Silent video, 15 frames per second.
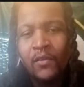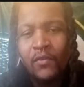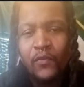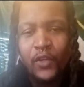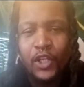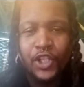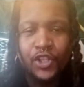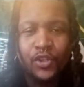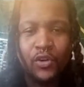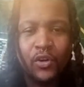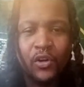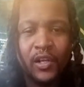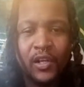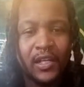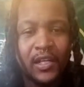For
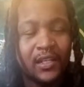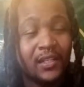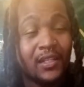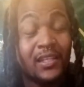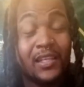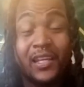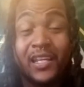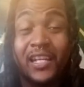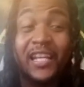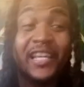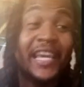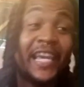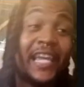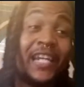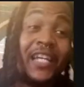sure.
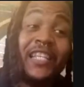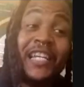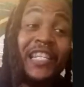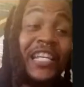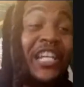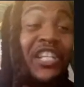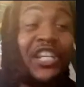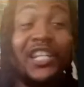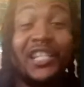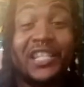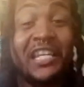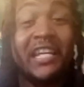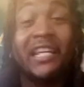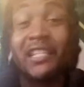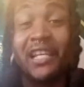Again, unless he just
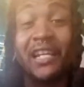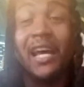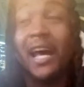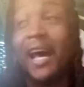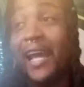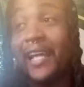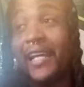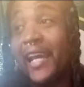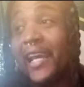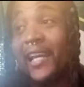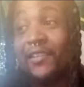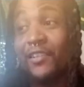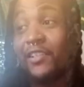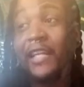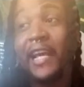sees a guy
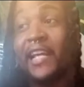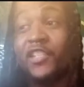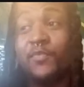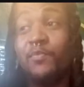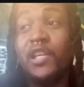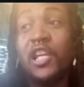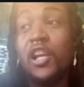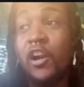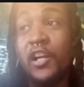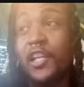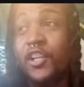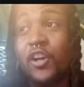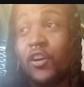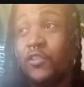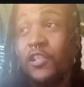that's he
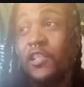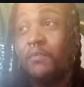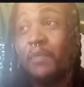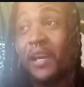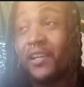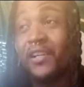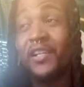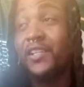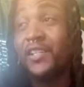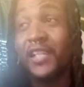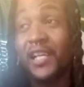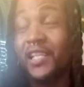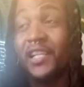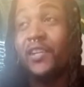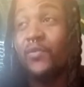already knows is better than
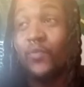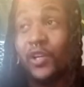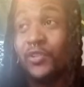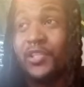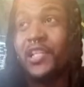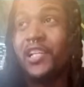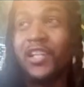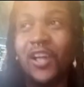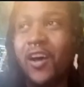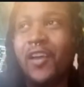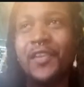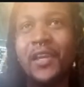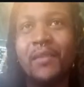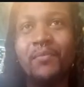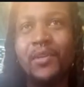Dillon and Wilson and
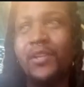all them.